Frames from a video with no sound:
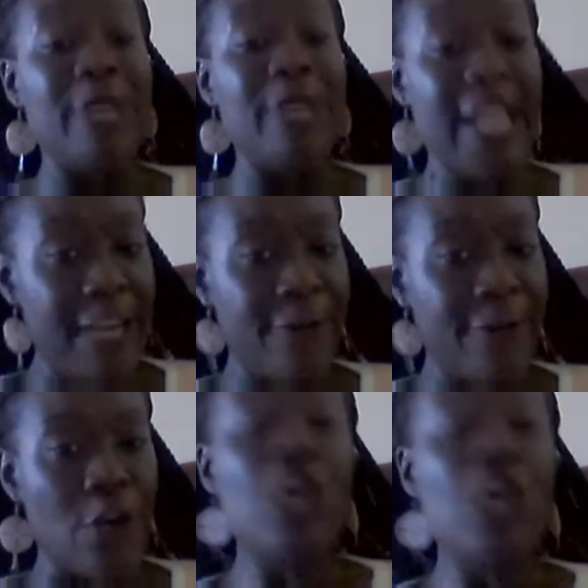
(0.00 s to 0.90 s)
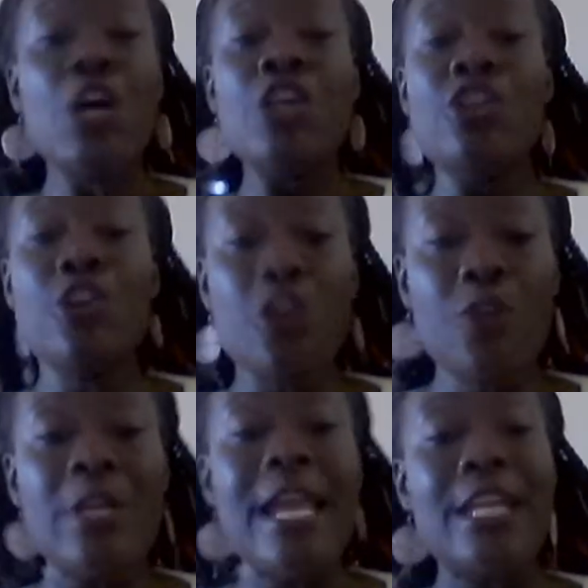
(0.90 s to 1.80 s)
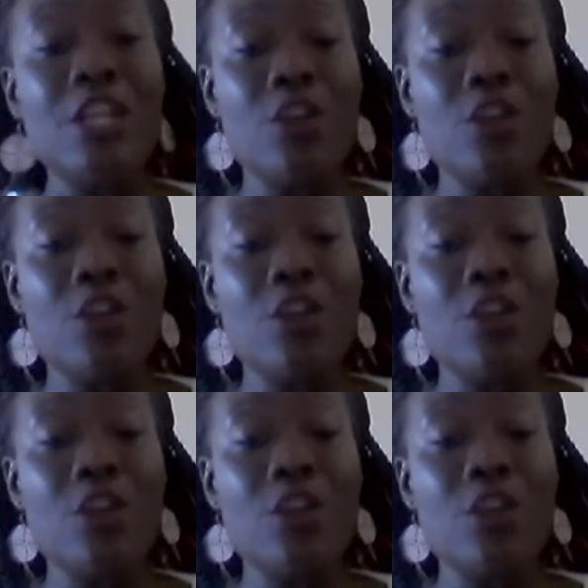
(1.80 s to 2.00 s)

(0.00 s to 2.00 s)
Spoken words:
behavior. You're creating your